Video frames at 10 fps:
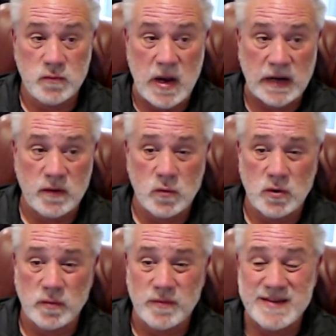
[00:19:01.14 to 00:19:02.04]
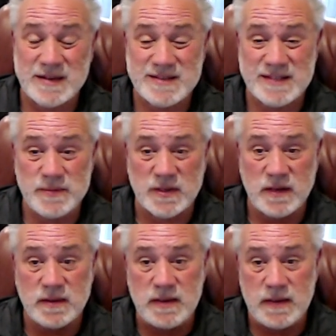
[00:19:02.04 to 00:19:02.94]
rock and roll. It seems
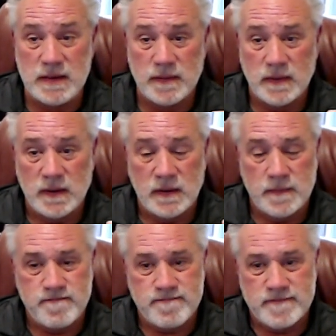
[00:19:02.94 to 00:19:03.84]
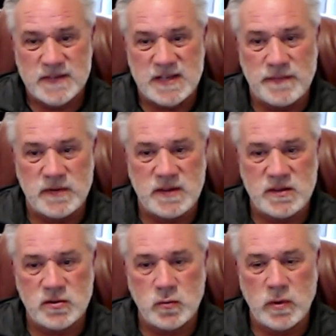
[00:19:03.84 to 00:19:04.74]
like the
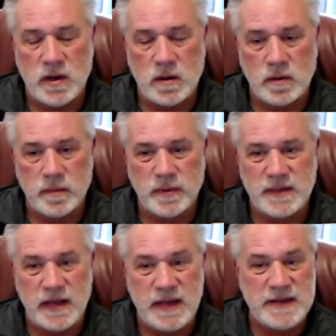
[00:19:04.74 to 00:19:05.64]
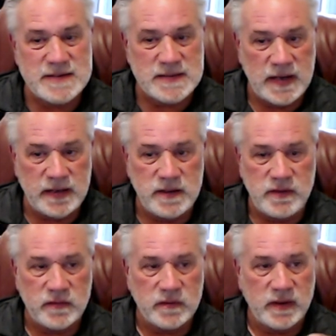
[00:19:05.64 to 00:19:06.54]
70s do well, but the 80s and
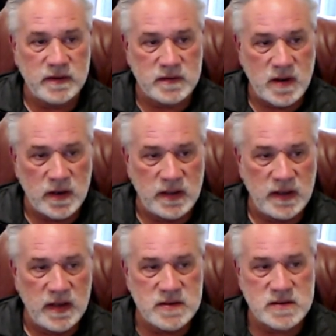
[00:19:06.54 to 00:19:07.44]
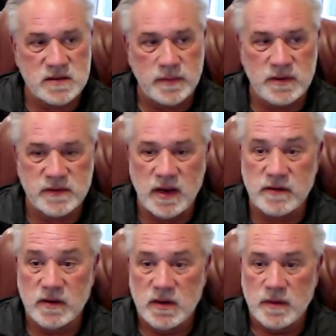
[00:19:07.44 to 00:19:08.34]
90s, like the Talking Heads and some of these
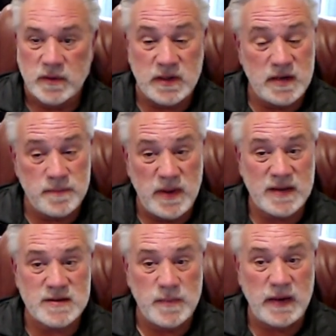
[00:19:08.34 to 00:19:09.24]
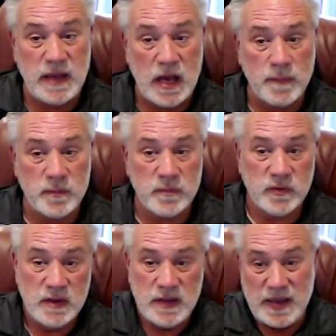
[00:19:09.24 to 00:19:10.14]
guys, they didn't make as many albums
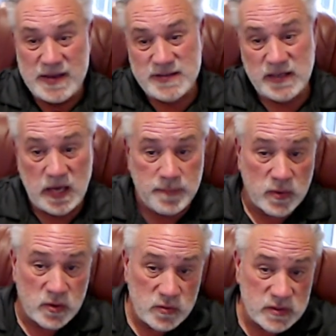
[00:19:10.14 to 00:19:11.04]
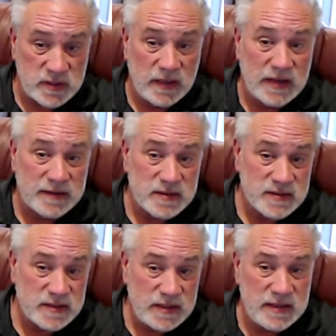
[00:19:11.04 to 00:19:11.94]
as they kept producing. They got to
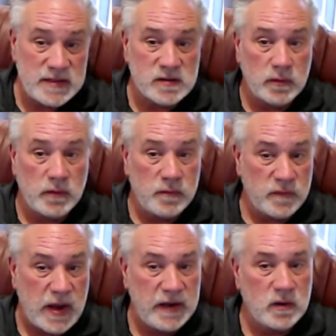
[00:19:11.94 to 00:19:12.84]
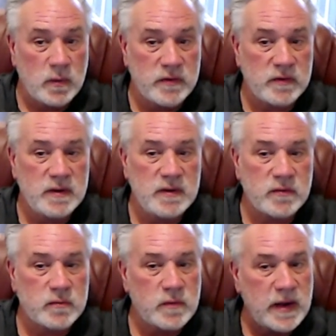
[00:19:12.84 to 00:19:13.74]
CDs, so vinyl wasn't as
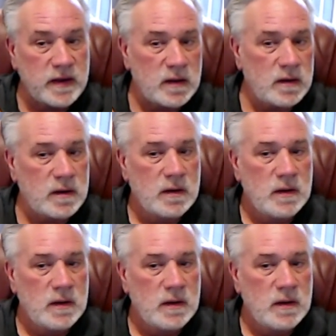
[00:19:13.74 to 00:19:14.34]
regular